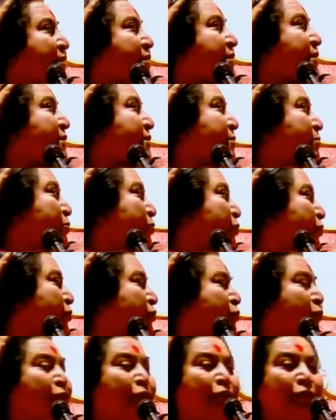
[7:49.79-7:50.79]
Such a
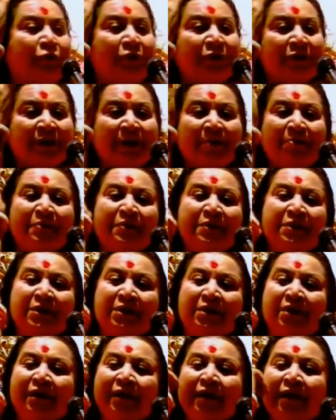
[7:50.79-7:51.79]
beautiful lotus, I am
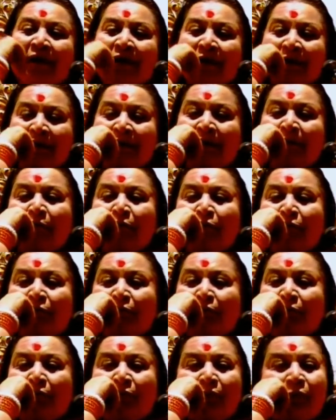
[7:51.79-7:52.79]
sitting in a
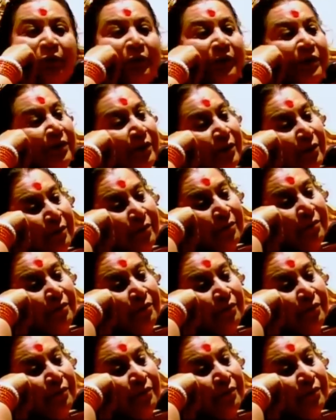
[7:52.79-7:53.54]
beautiful lotus.